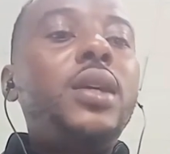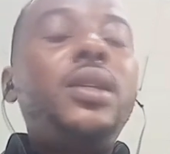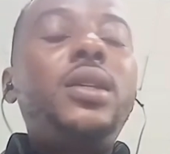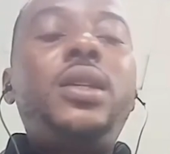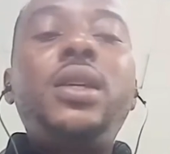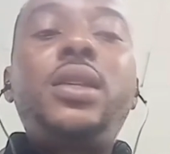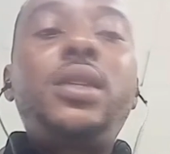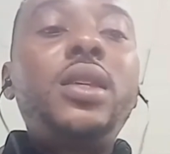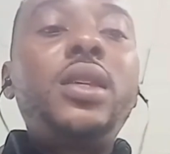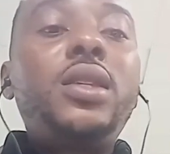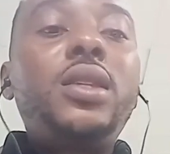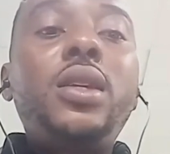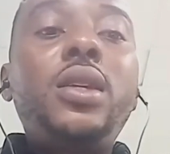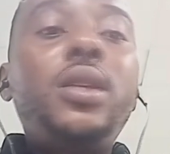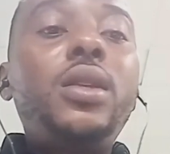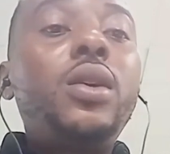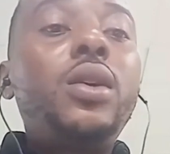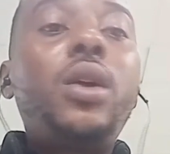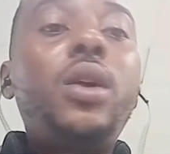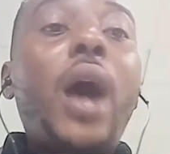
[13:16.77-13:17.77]
This
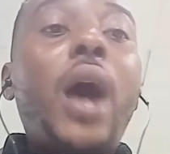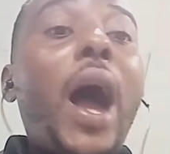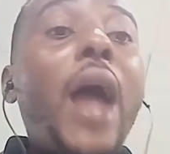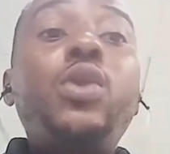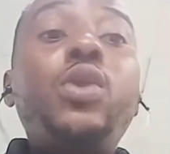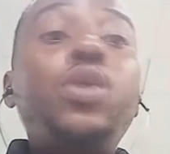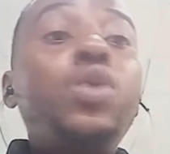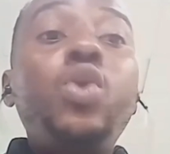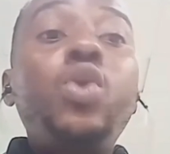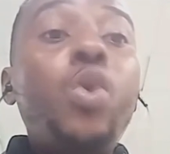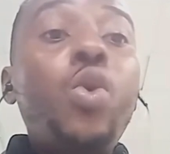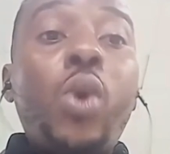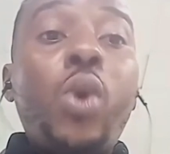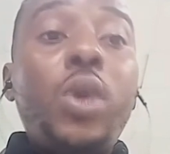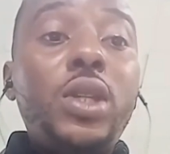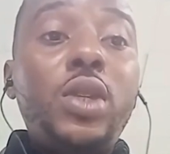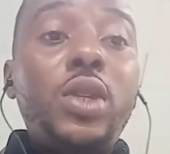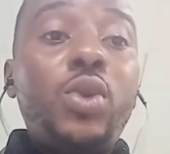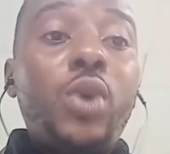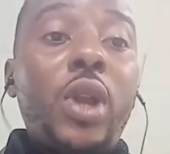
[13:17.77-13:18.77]
season, I don't know
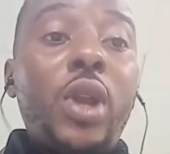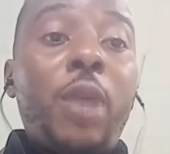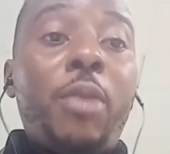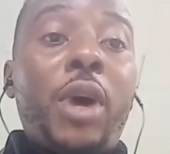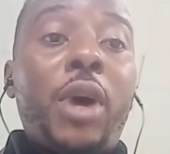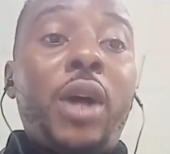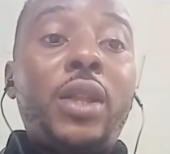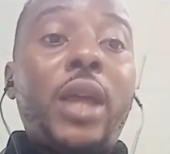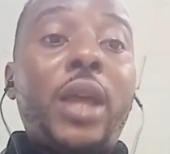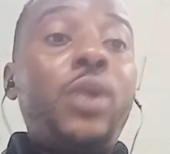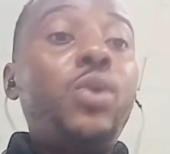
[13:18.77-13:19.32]
what it's all about.